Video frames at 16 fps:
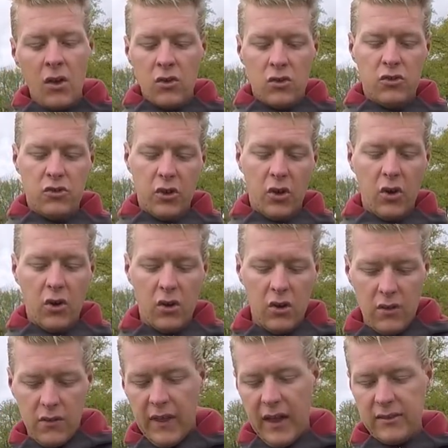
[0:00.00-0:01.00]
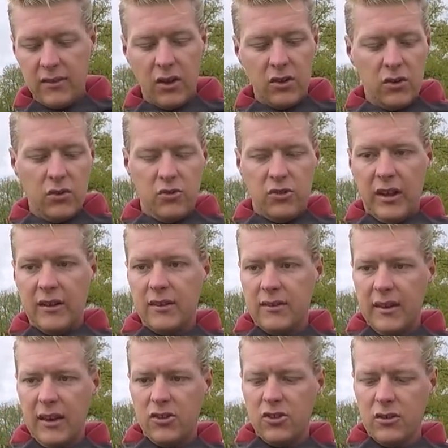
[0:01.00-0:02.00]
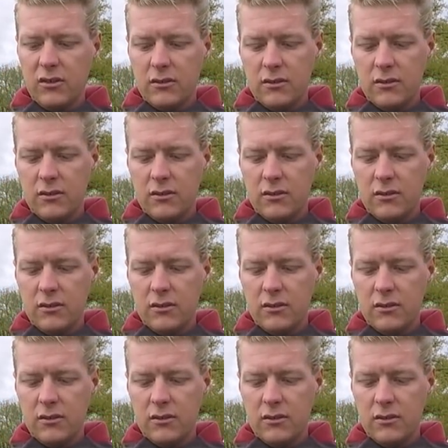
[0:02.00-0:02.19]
So that's our new centre section,